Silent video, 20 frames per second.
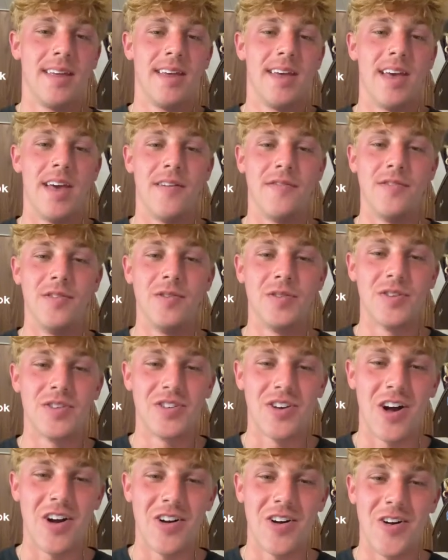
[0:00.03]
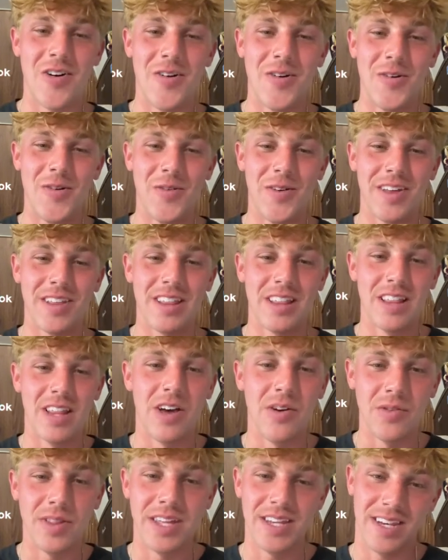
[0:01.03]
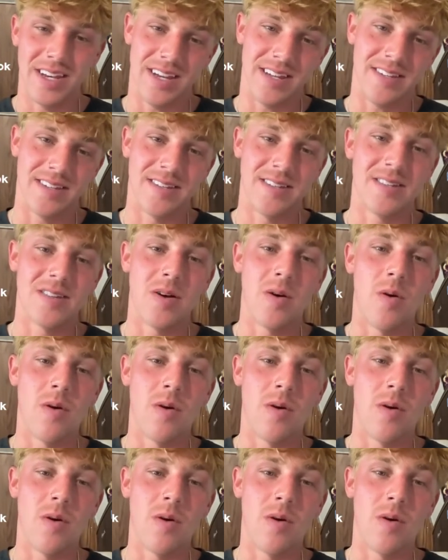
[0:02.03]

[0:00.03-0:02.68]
If you struggle with loneliness